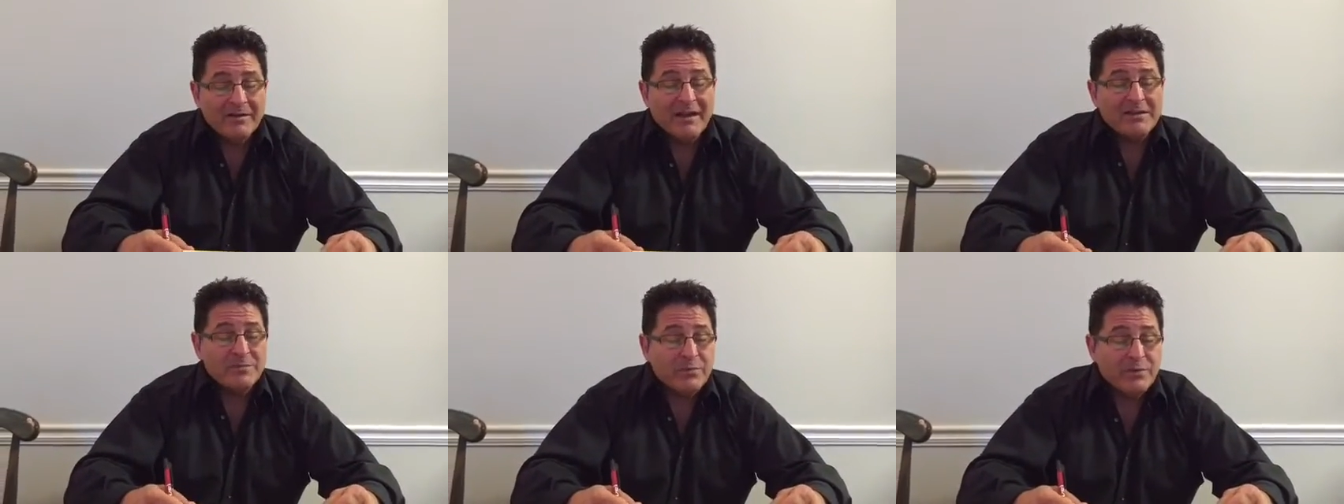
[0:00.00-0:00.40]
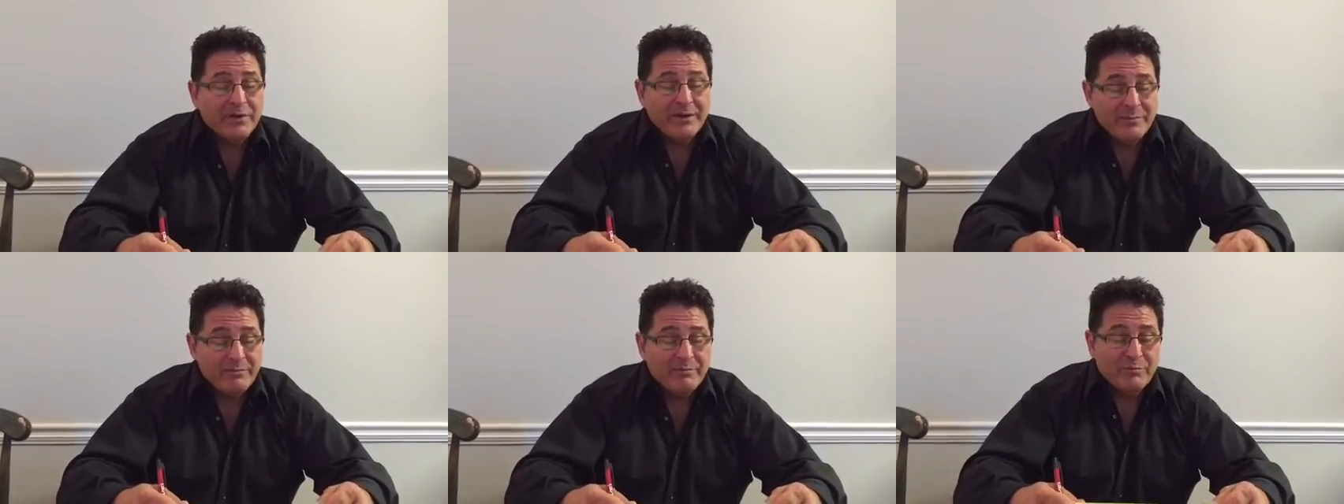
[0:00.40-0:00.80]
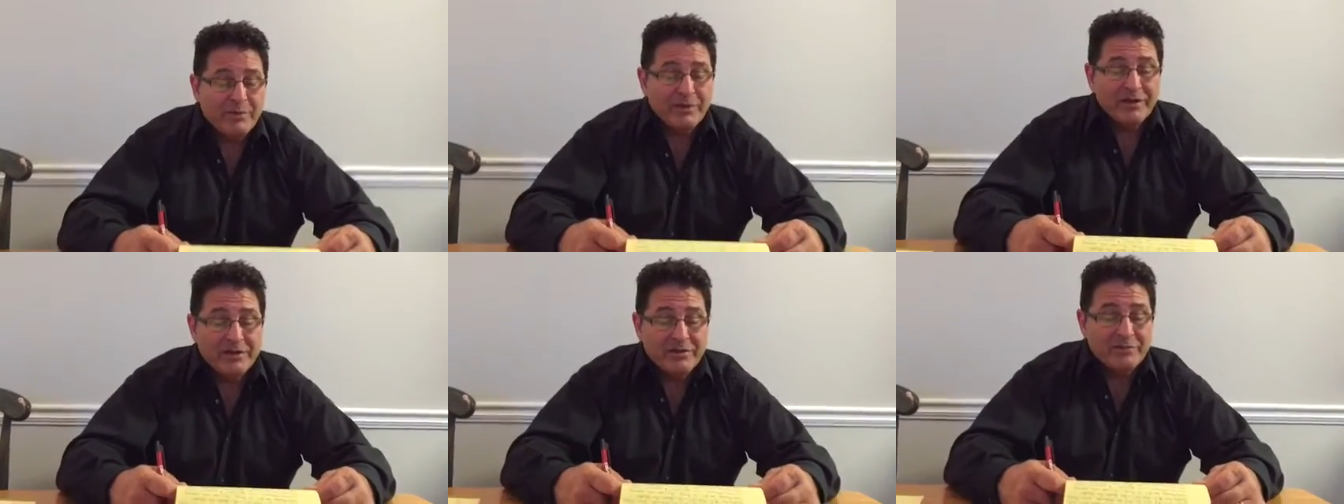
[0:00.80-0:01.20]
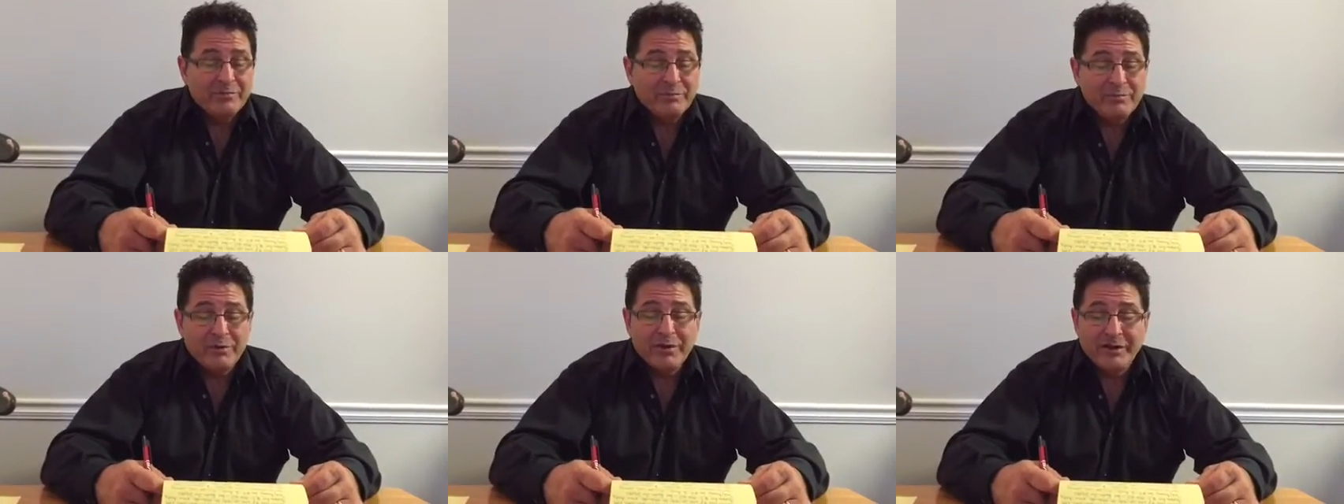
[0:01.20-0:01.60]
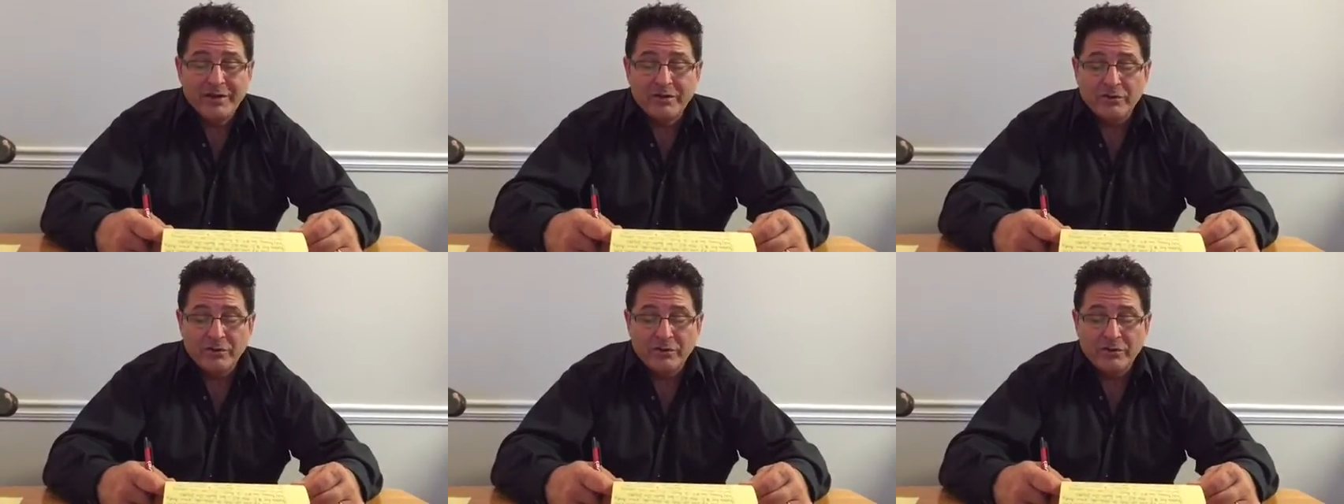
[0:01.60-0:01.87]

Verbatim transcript: That's pretty, pretty, pretty